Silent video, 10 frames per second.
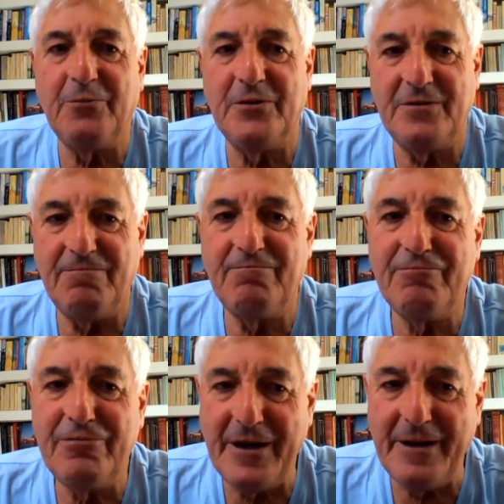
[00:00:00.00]
was
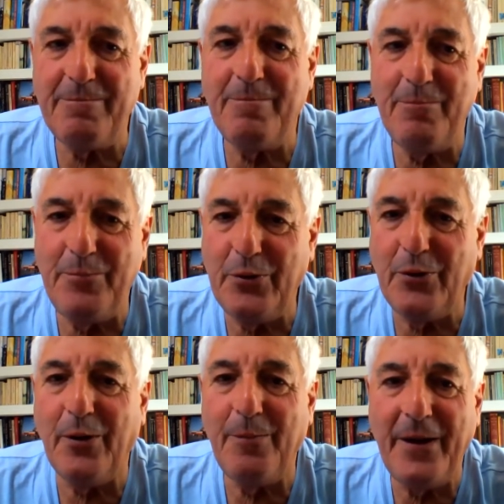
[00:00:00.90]
pretty
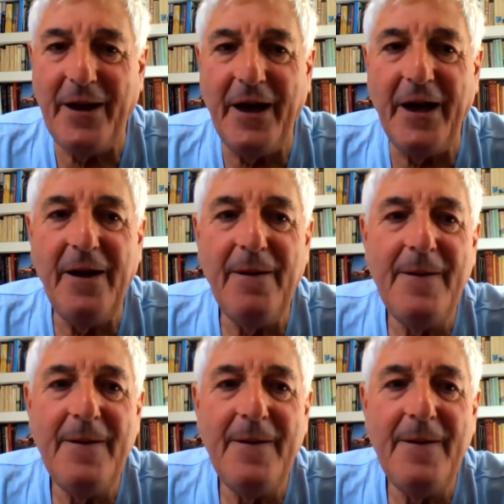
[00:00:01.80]
poor pay.